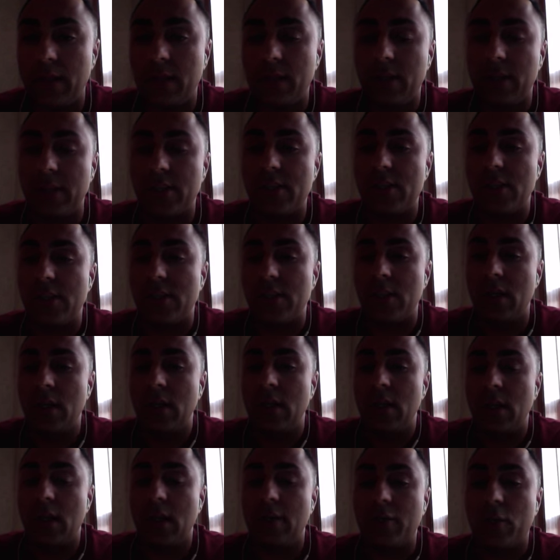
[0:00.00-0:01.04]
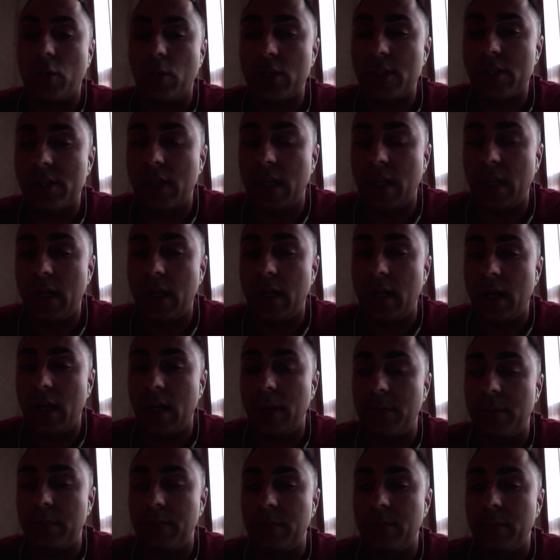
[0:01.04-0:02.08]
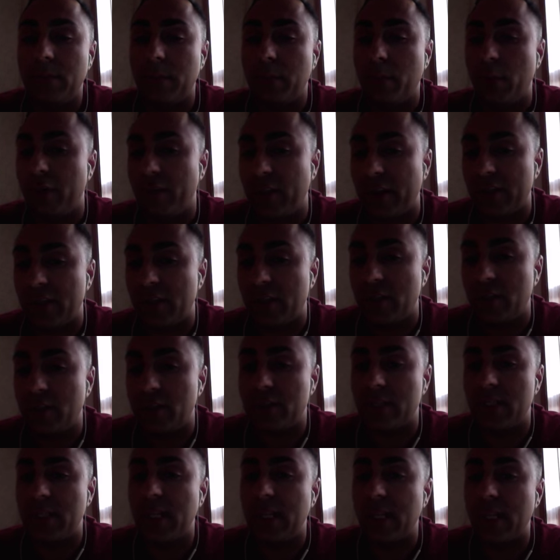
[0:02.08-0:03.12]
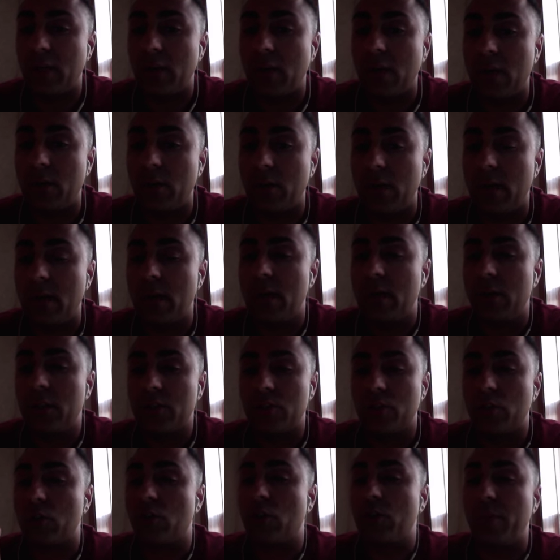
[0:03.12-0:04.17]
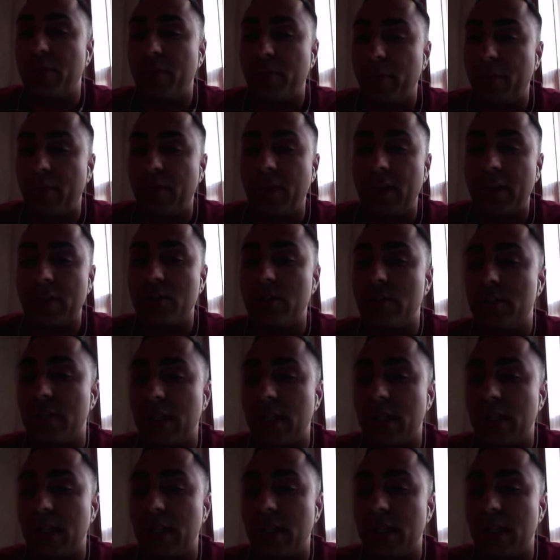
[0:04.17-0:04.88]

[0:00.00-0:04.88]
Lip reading: This is, of course, professionals sitting in Ottawa. So a group of professionals